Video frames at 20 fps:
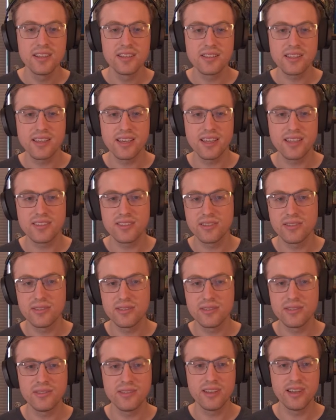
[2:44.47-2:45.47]
to get to
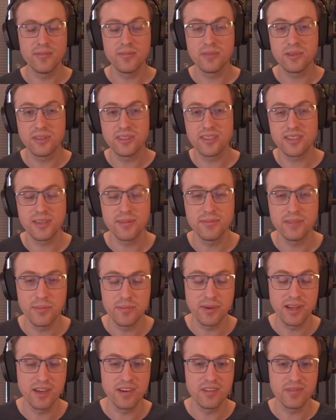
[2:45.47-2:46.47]
the
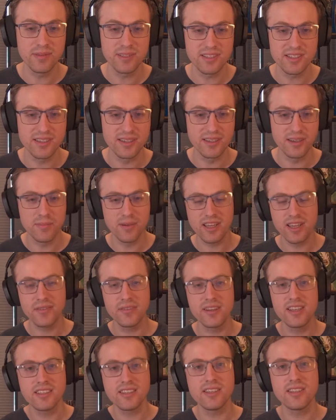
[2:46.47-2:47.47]
Bonsumdi payoff, but still, I'll be
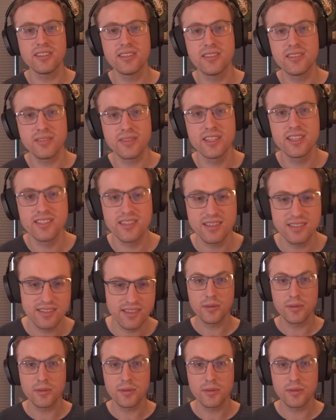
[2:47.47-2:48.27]
giving this card 3 stars.